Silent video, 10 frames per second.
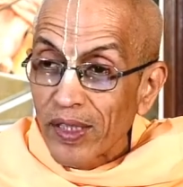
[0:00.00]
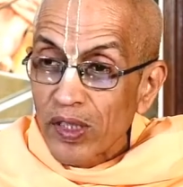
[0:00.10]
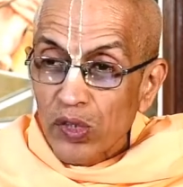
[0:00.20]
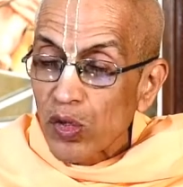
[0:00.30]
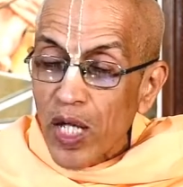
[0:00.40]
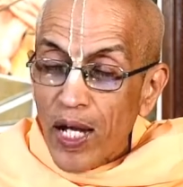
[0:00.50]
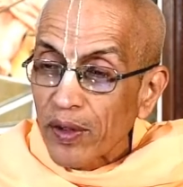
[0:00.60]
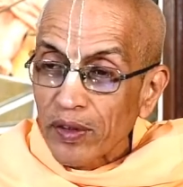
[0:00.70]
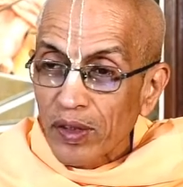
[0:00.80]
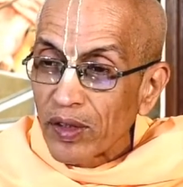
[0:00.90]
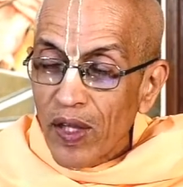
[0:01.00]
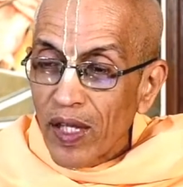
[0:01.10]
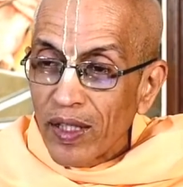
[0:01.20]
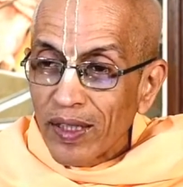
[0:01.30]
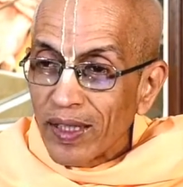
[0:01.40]
It is not
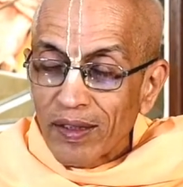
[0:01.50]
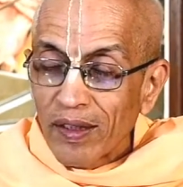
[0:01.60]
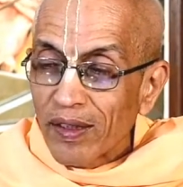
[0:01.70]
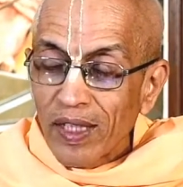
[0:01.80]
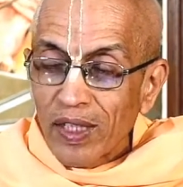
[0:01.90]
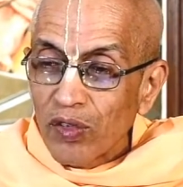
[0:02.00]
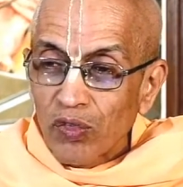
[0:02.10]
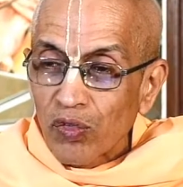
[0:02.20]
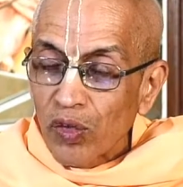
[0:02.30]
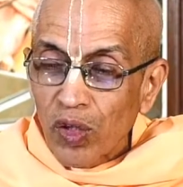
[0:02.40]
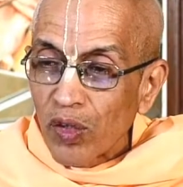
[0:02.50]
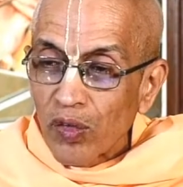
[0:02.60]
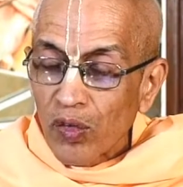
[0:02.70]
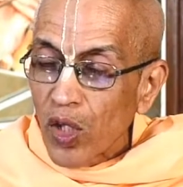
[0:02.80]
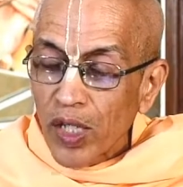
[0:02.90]
eternally youthful,
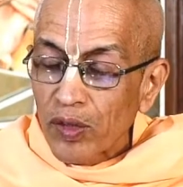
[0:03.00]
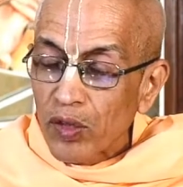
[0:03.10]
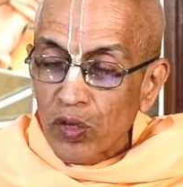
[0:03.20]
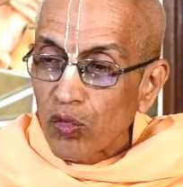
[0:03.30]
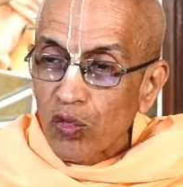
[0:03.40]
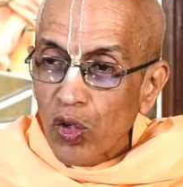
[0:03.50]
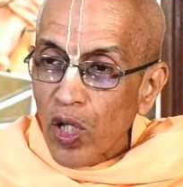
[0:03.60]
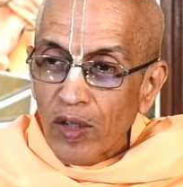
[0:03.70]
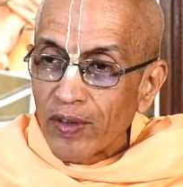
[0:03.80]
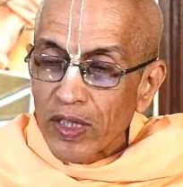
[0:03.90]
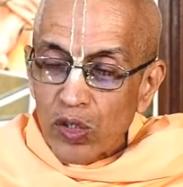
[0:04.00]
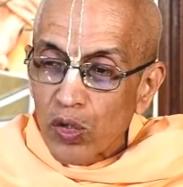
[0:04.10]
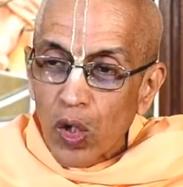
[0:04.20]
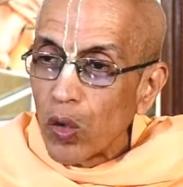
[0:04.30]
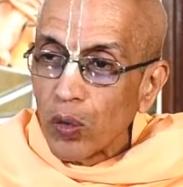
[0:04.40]
not youthful
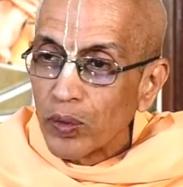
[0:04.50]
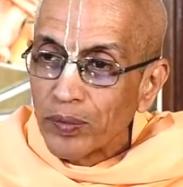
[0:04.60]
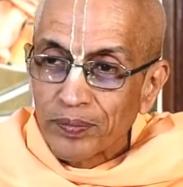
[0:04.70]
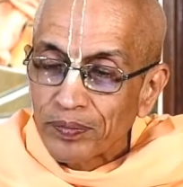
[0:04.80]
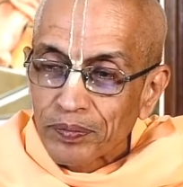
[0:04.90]
always, no.